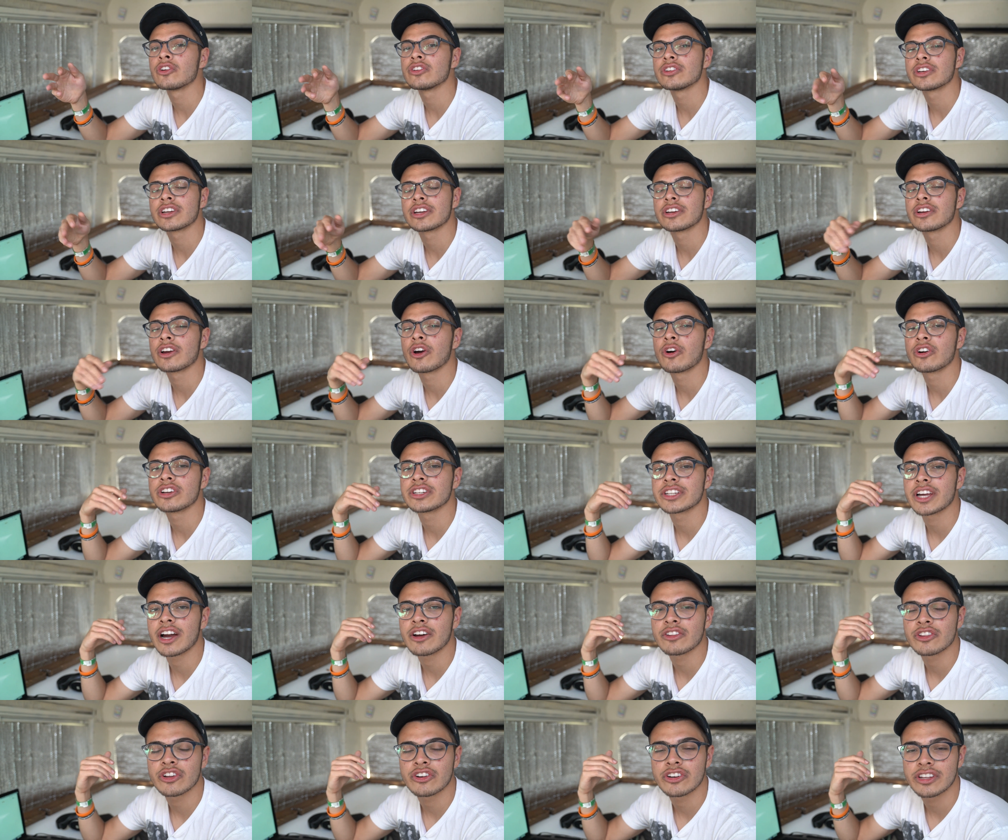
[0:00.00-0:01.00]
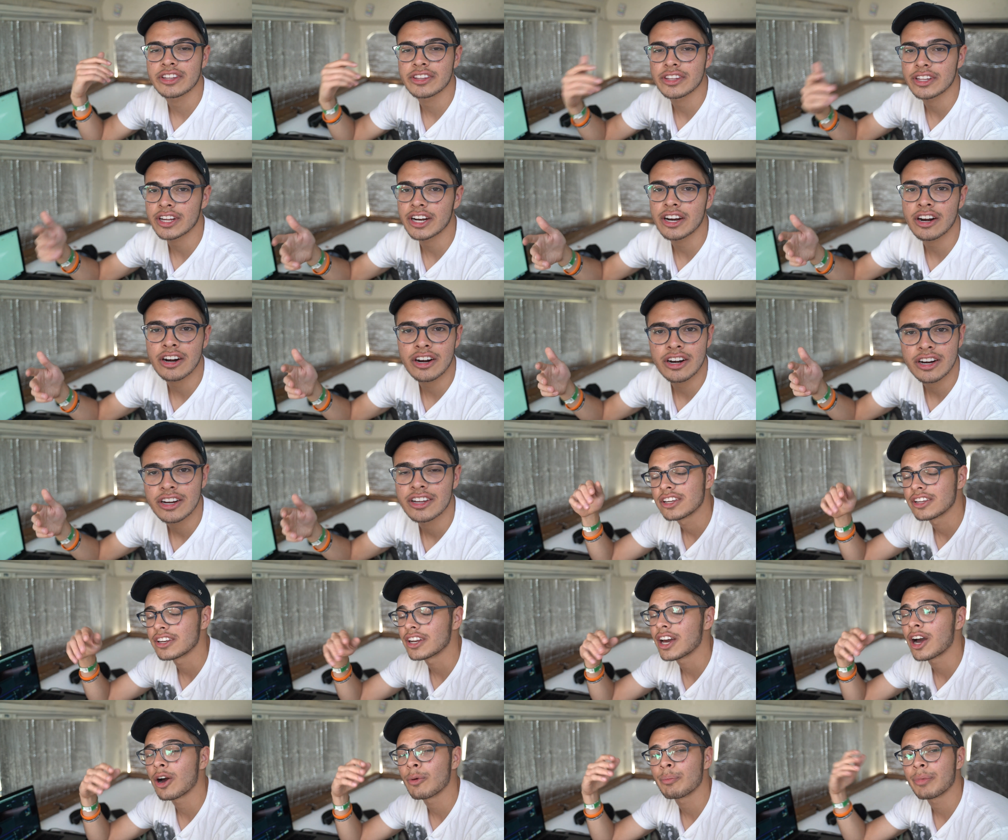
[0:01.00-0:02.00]
You can go and download it there.
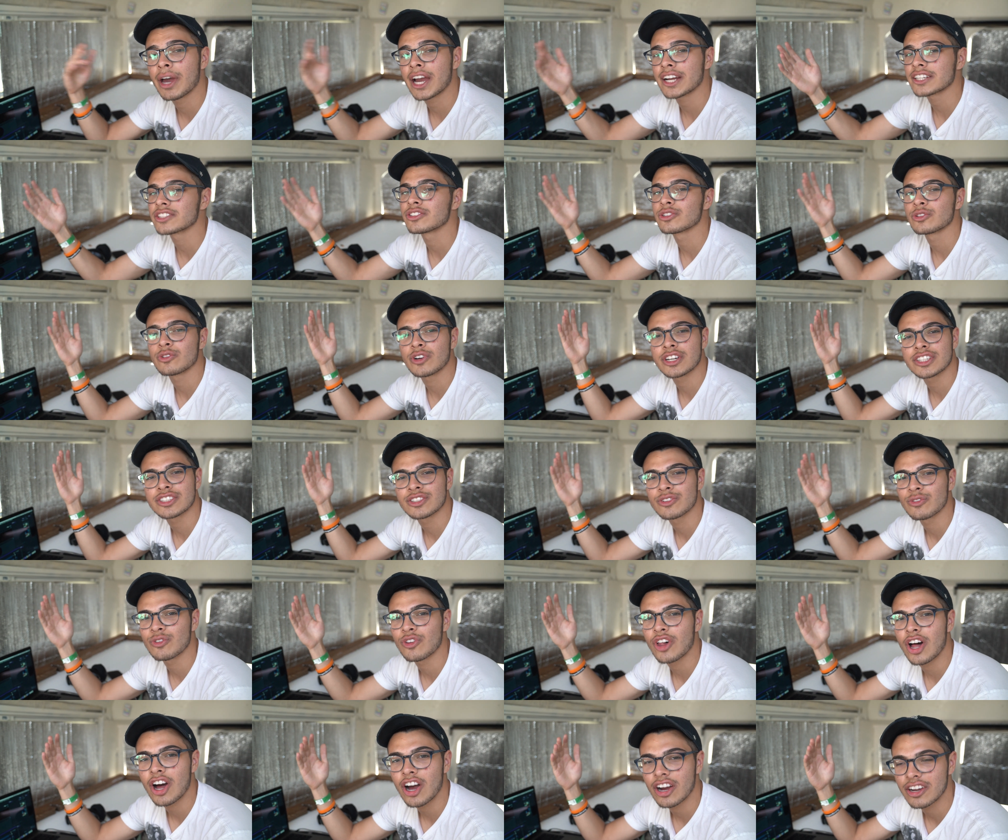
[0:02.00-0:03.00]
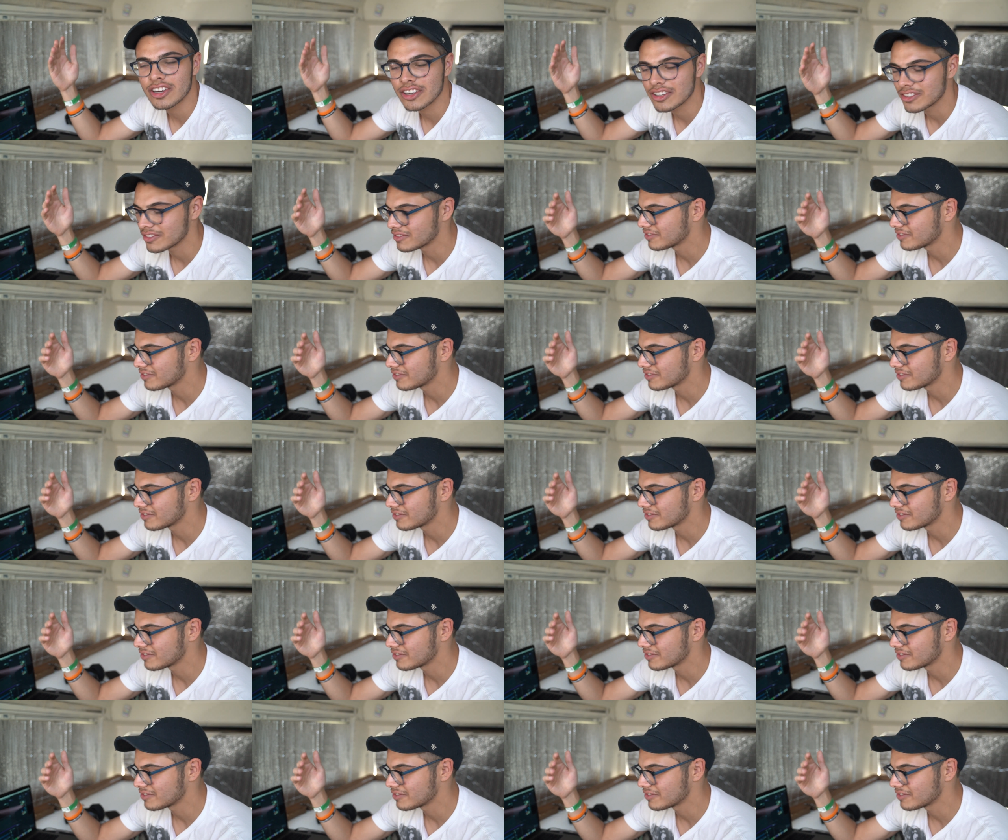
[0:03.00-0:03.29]
And now back to the rest of the vlog.